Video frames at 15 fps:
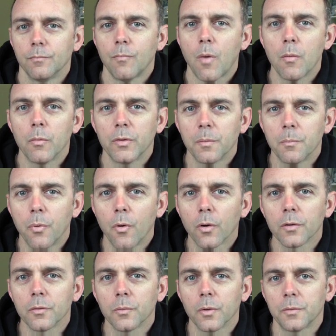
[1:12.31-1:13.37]
What was
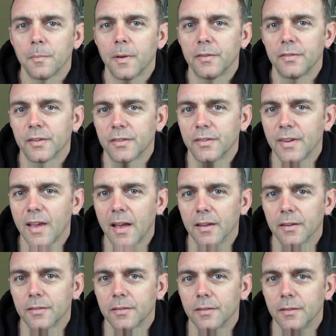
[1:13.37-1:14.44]
important was my
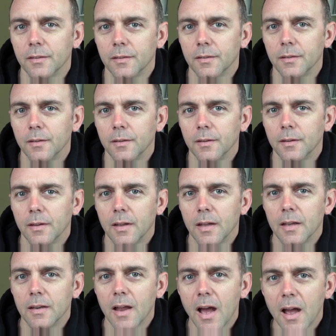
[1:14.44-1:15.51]
success,
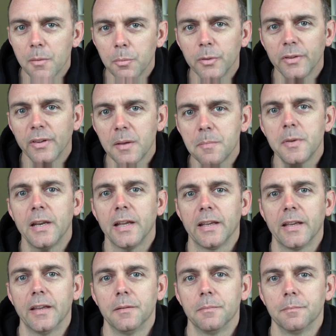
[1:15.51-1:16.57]
and I was
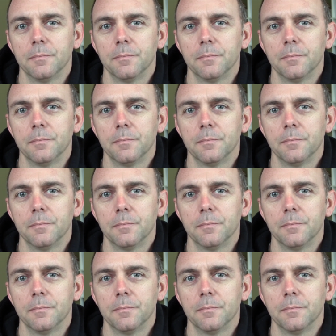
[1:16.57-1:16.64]
limiting it.